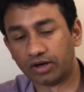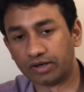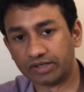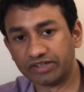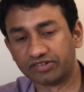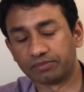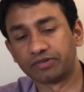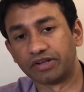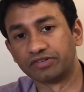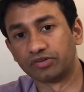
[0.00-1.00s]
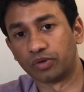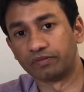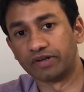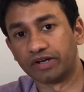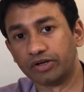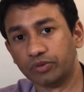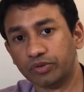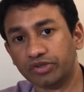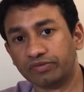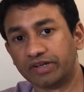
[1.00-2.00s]
Uh, in some cases what we can
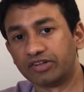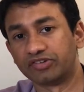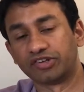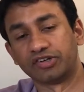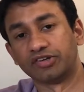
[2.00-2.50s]
do is we can just,